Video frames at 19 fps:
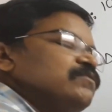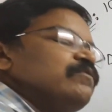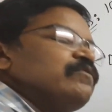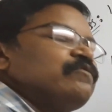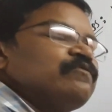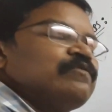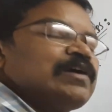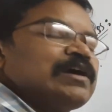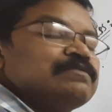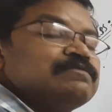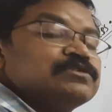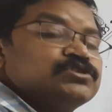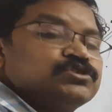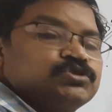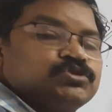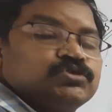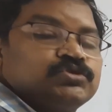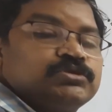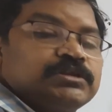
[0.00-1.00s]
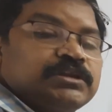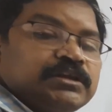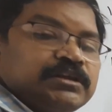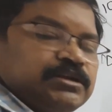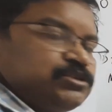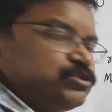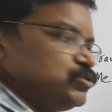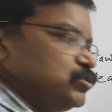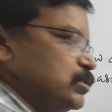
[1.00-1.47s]
5:3
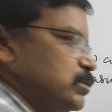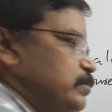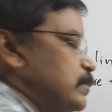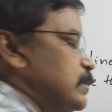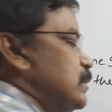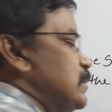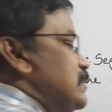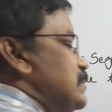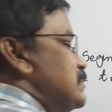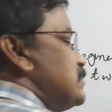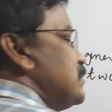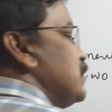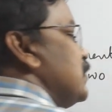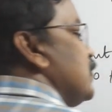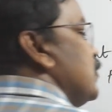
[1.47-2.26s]
ratio. That means,